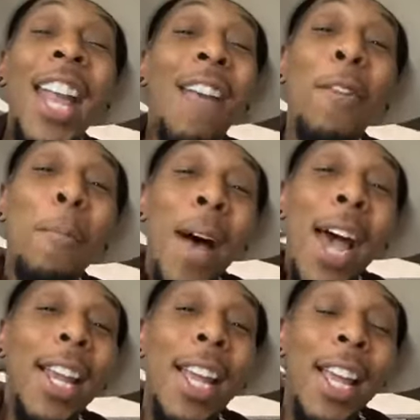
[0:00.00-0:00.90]
and
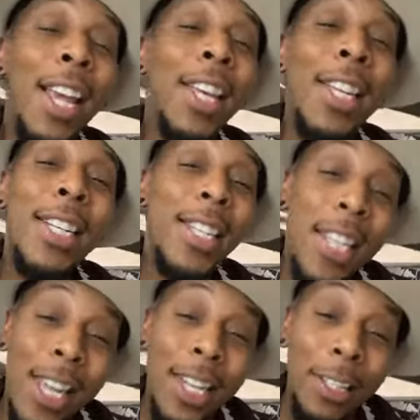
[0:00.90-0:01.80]
everybody could
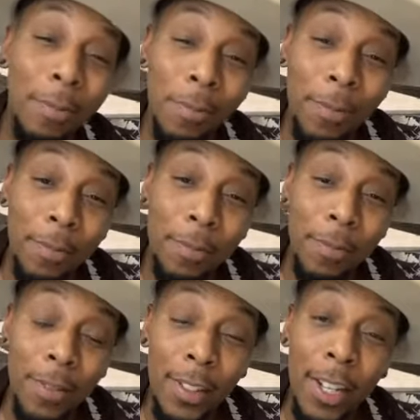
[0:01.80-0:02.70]
see it.
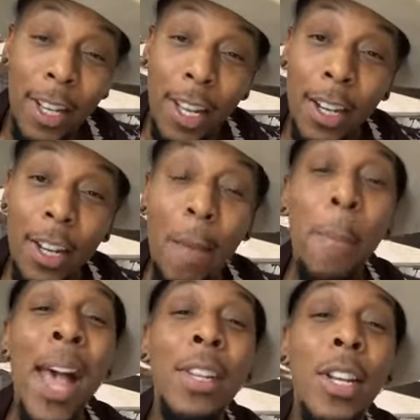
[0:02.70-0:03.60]
It,
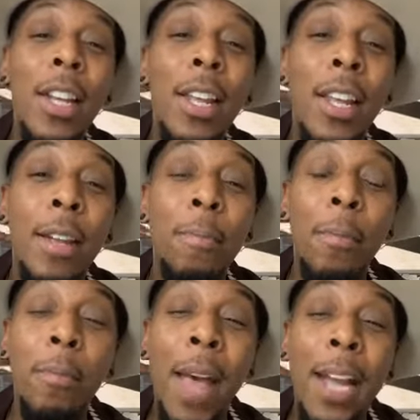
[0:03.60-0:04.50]
imagine it,
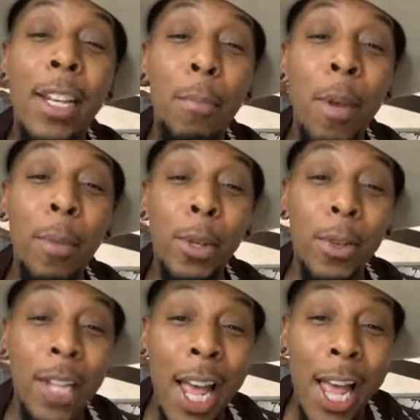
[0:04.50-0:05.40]
it, back in the
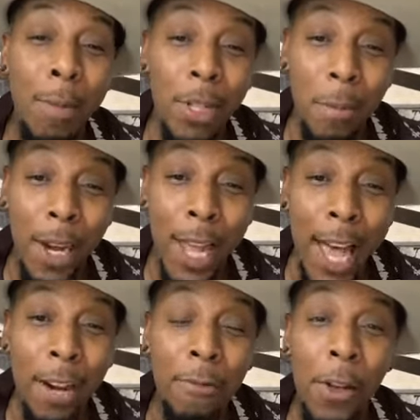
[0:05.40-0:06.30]
biblical times, somebody
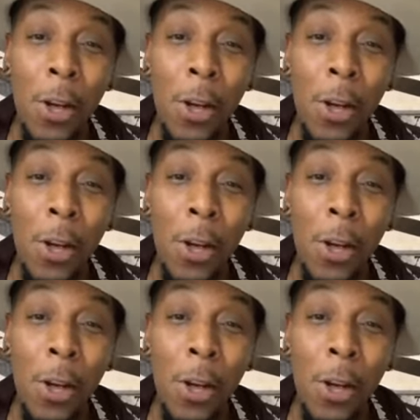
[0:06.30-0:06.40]
had a